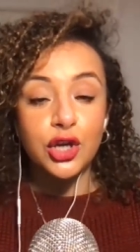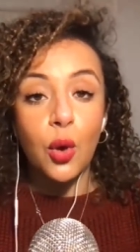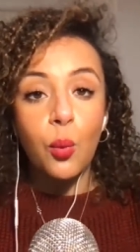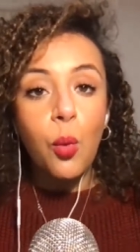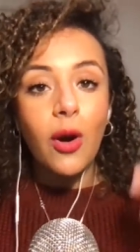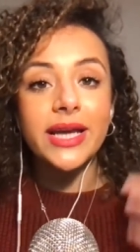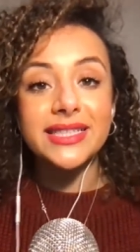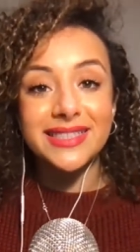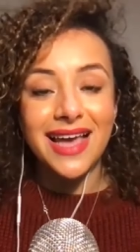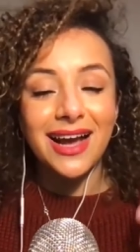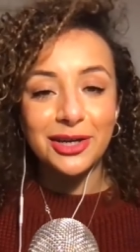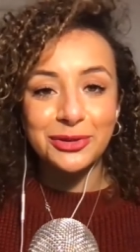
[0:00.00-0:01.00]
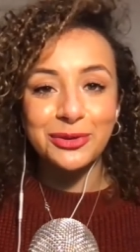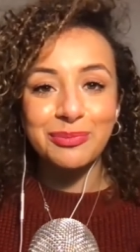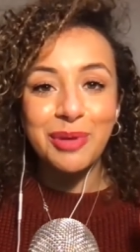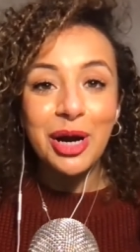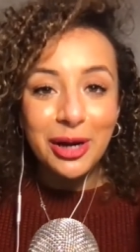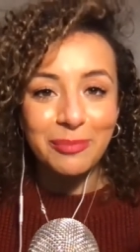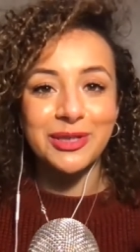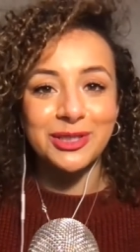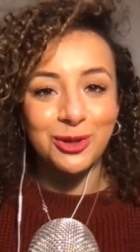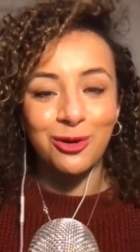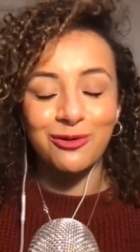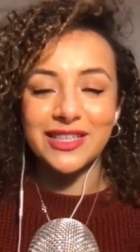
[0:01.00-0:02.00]
you know, what is the actual
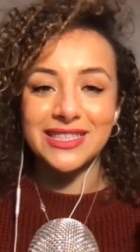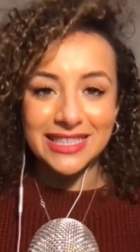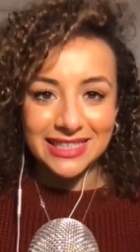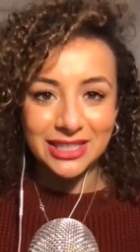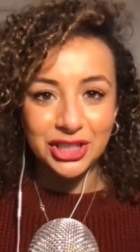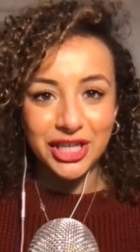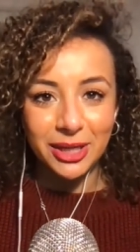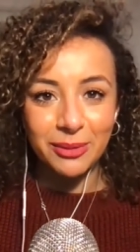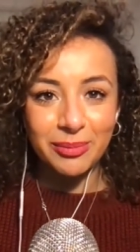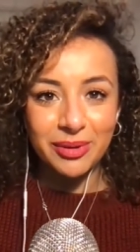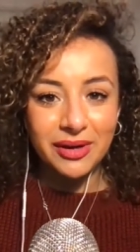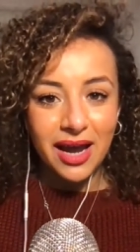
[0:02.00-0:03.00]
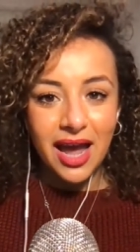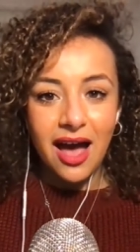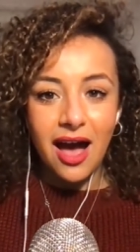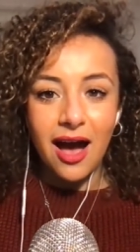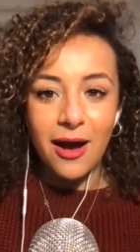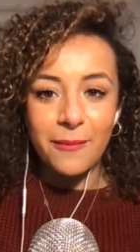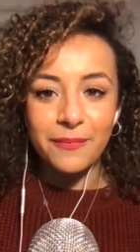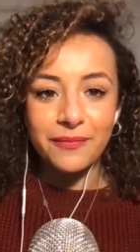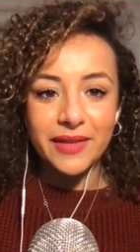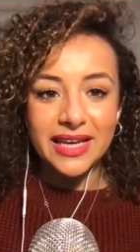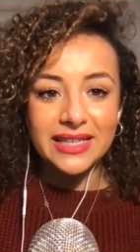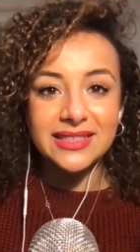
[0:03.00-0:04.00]
purpose of his leadership?
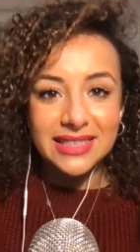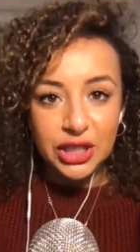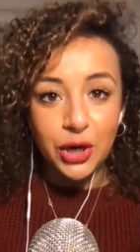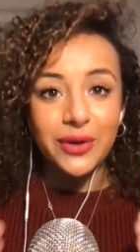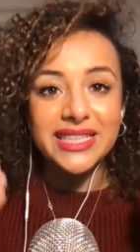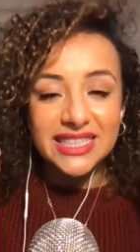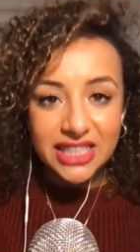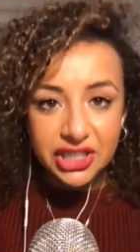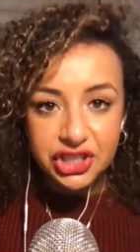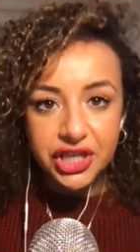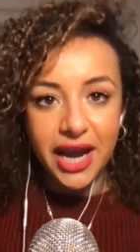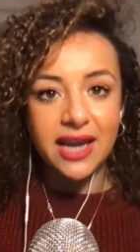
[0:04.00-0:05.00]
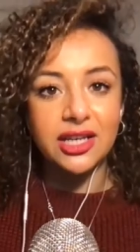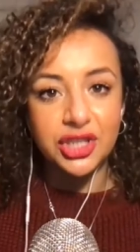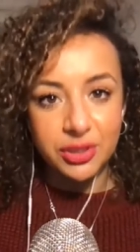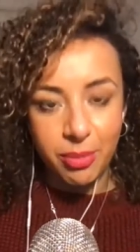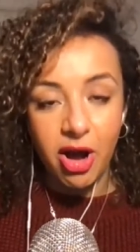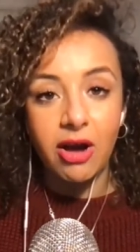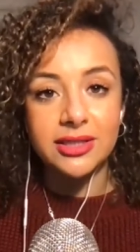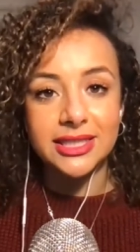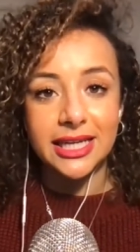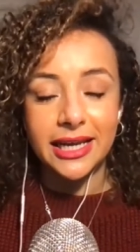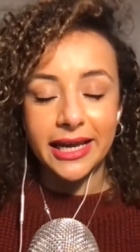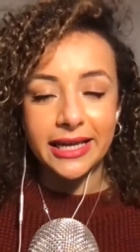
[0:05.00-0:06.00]
Um, it, you know, it's to change the
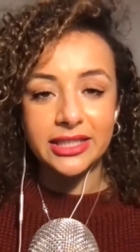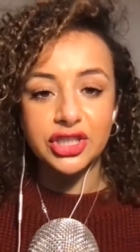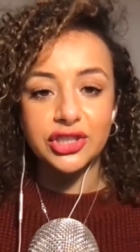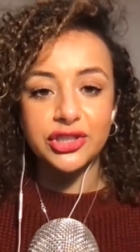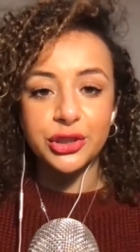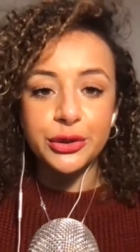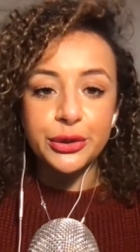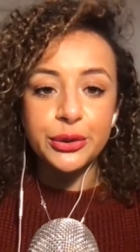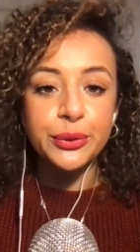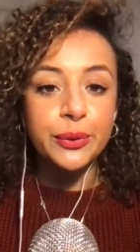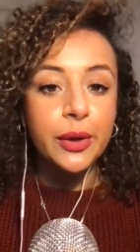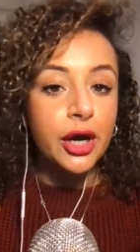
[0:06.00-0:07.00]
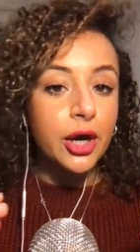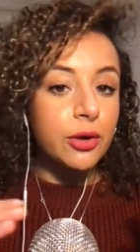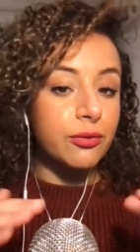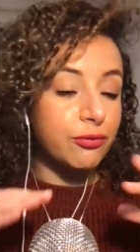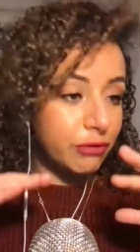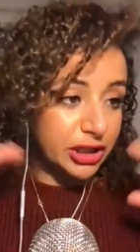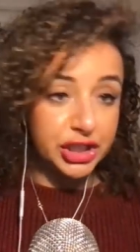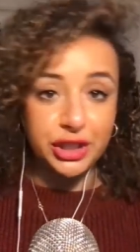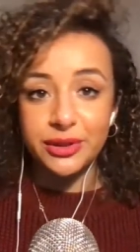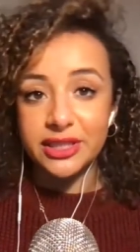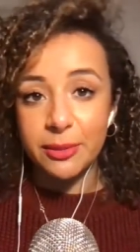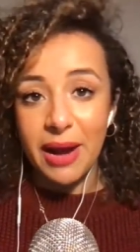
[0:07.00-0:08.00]
party, it's to
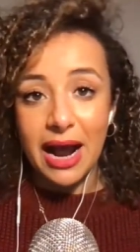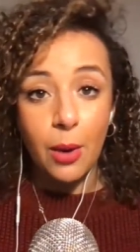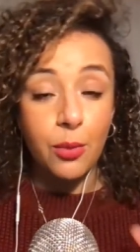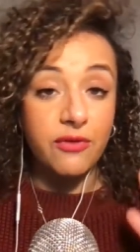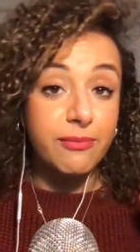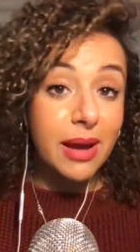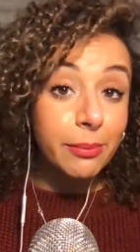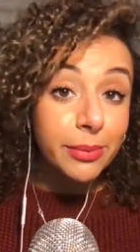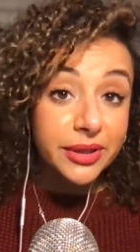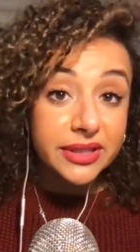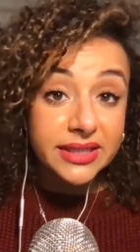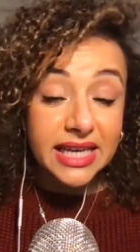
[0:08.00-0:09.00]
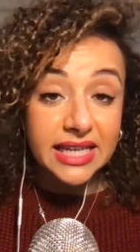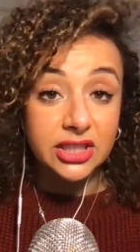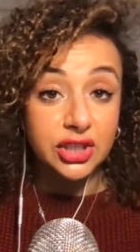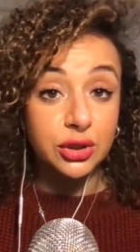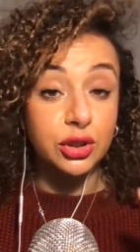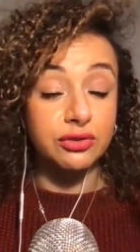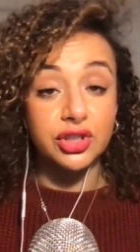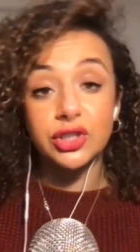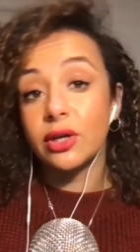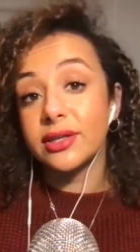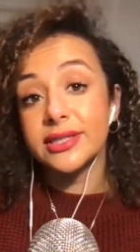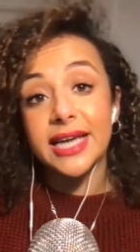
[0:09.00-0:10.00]
reduce the power of members, it's to
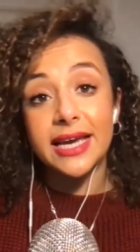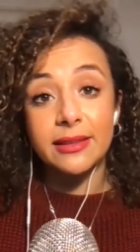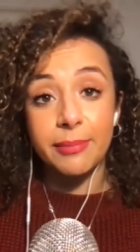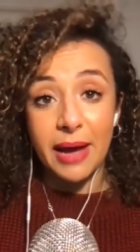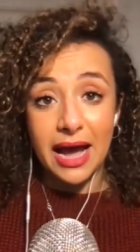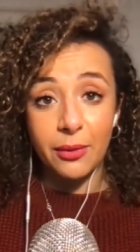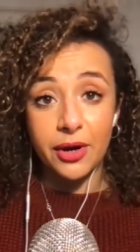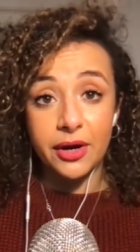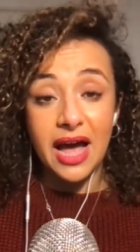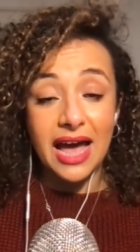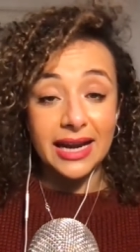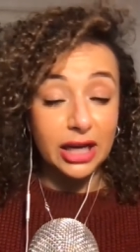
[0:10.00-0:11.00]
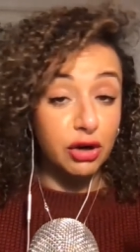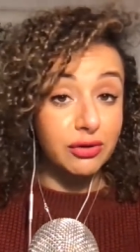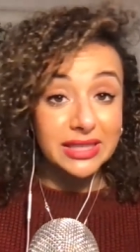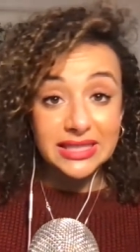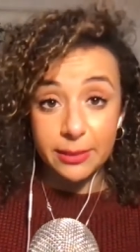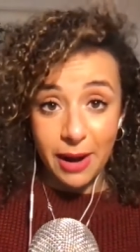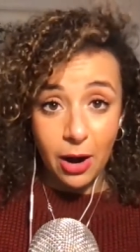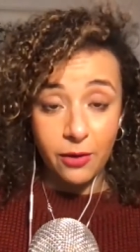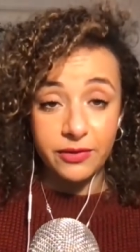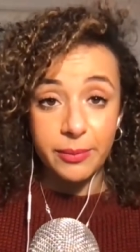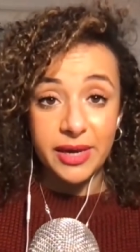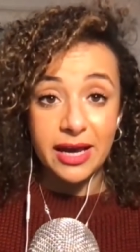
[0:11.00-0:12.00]
consolidate the power and increase the
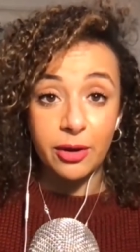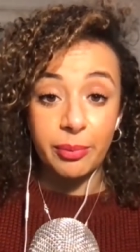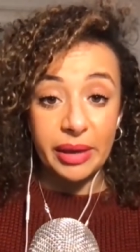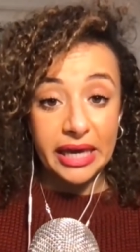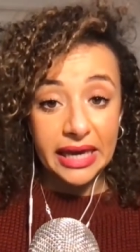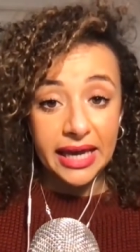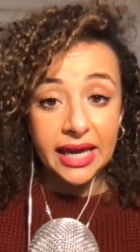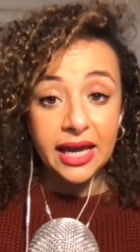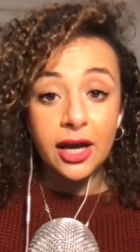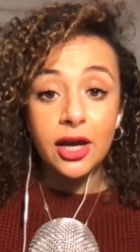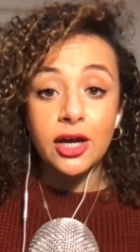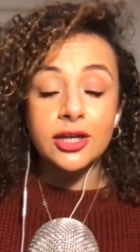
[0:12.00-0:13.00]
power of the PLP,